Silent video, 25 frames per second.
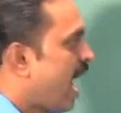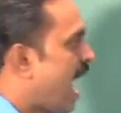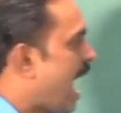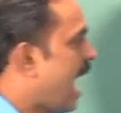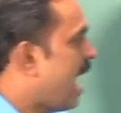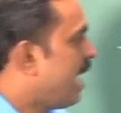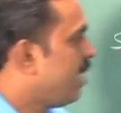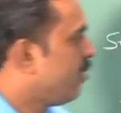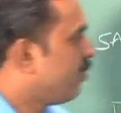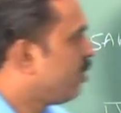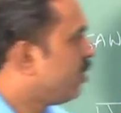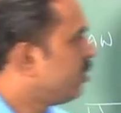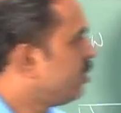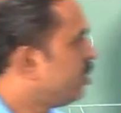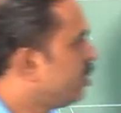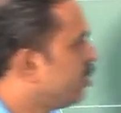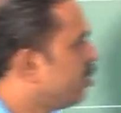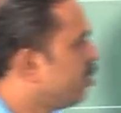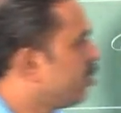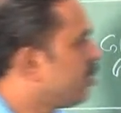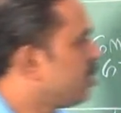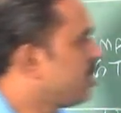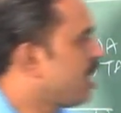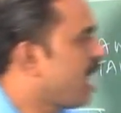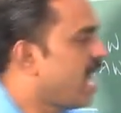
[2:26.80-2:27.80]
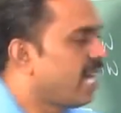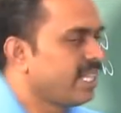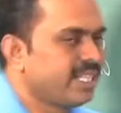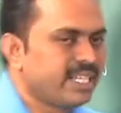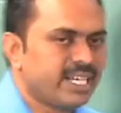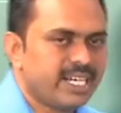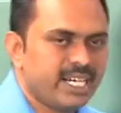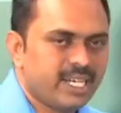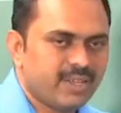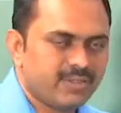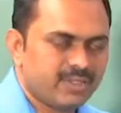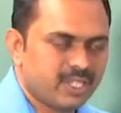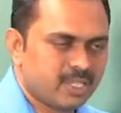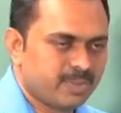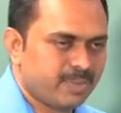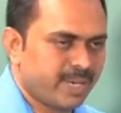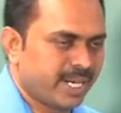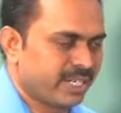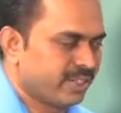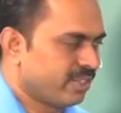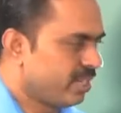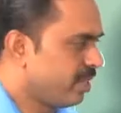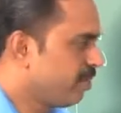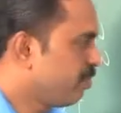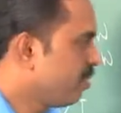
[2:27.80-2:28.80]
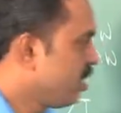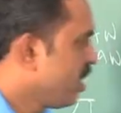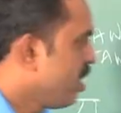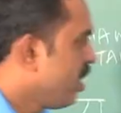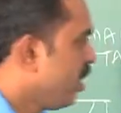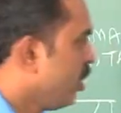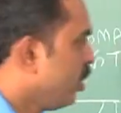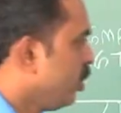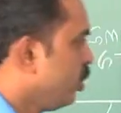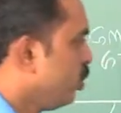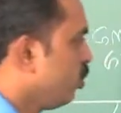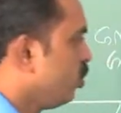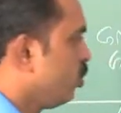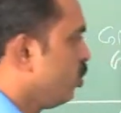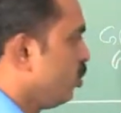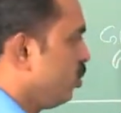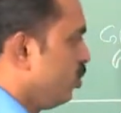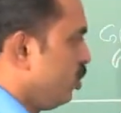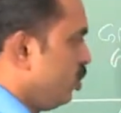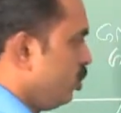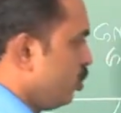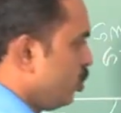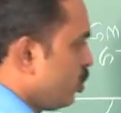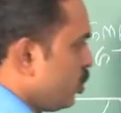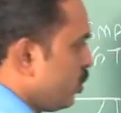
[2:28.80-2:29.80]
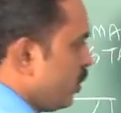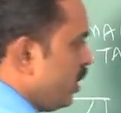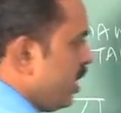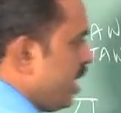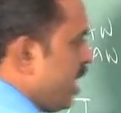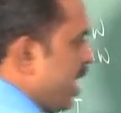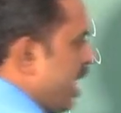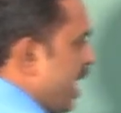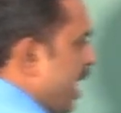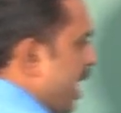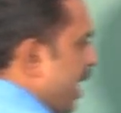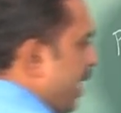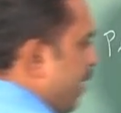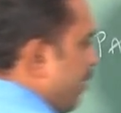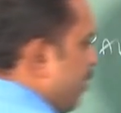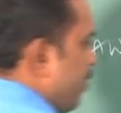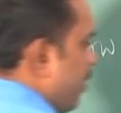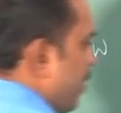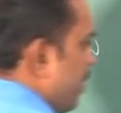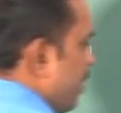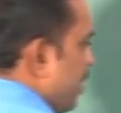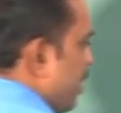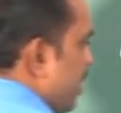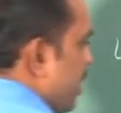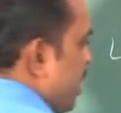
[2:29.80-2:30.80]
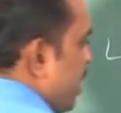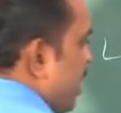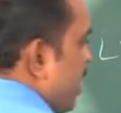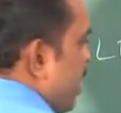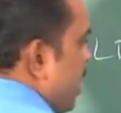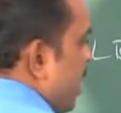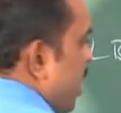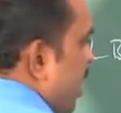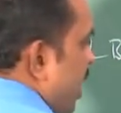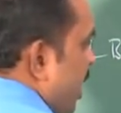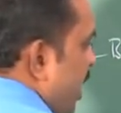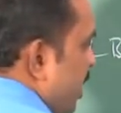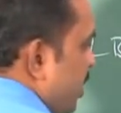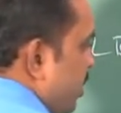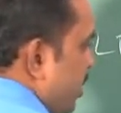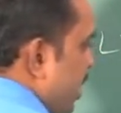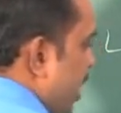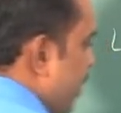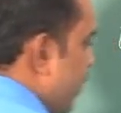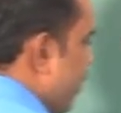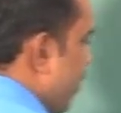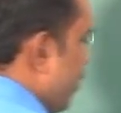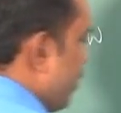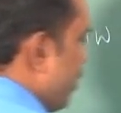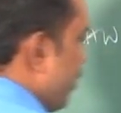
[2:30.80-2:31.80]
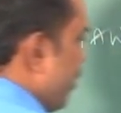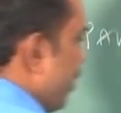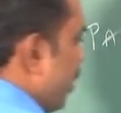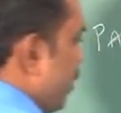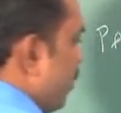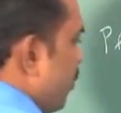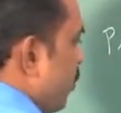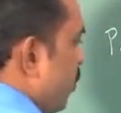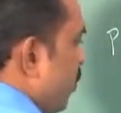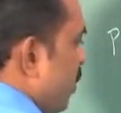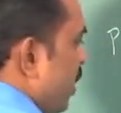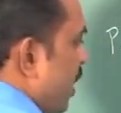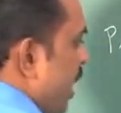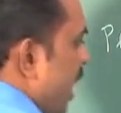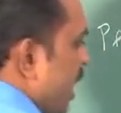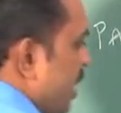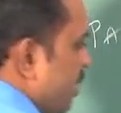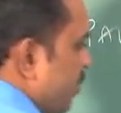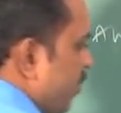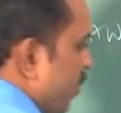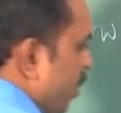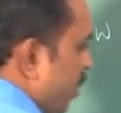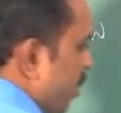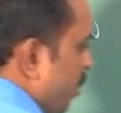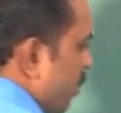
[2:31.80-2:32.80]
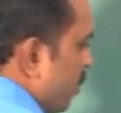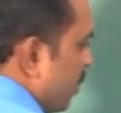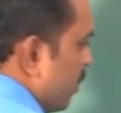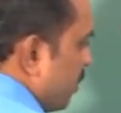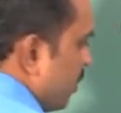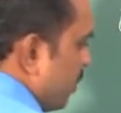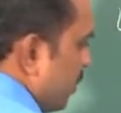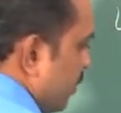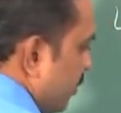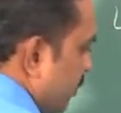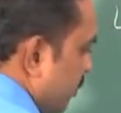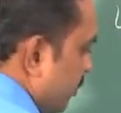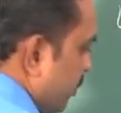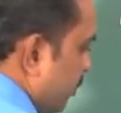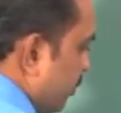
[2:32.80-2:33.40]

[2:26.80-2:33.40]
And once you go to the other end of the spectrum, you usually have a shape of the weld pool as follows.